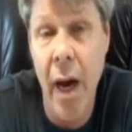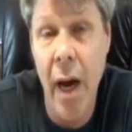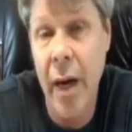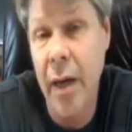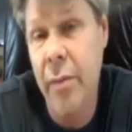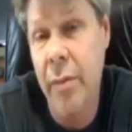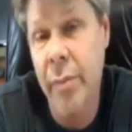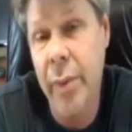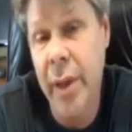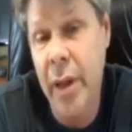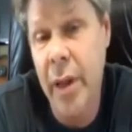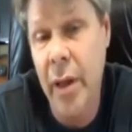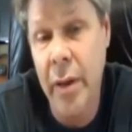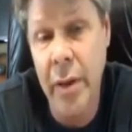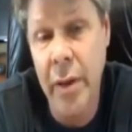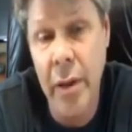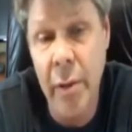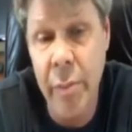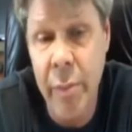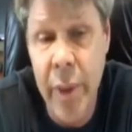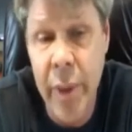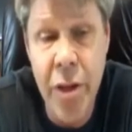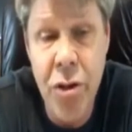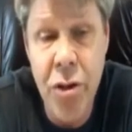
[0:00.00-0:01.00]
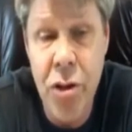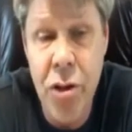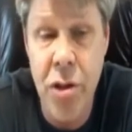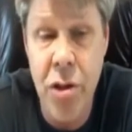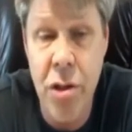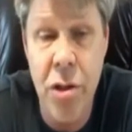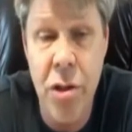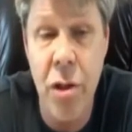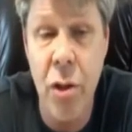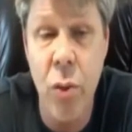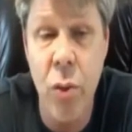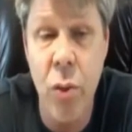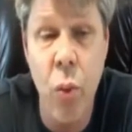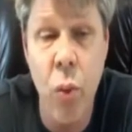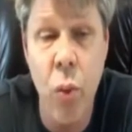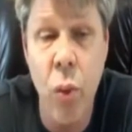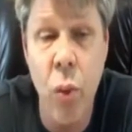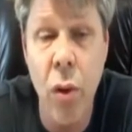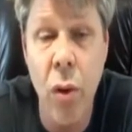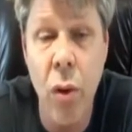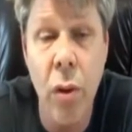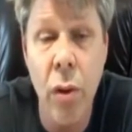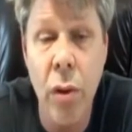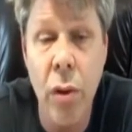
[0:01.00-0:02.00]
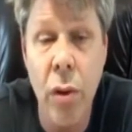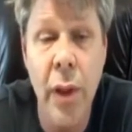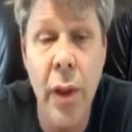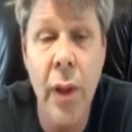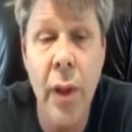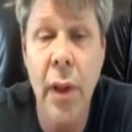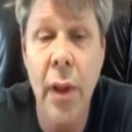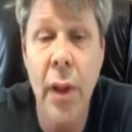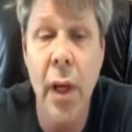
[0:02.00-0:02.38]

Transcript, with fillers: I can be on the beaches of the world.